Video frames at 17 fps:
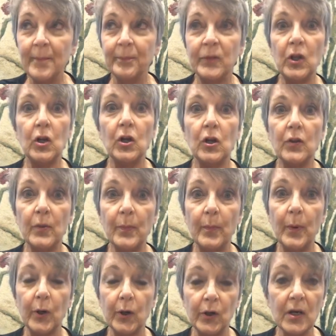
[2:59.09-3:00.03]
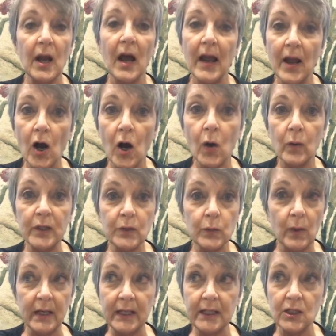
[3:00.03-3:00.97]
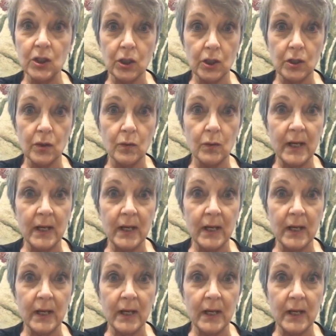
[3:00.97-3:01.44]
The burden I always run into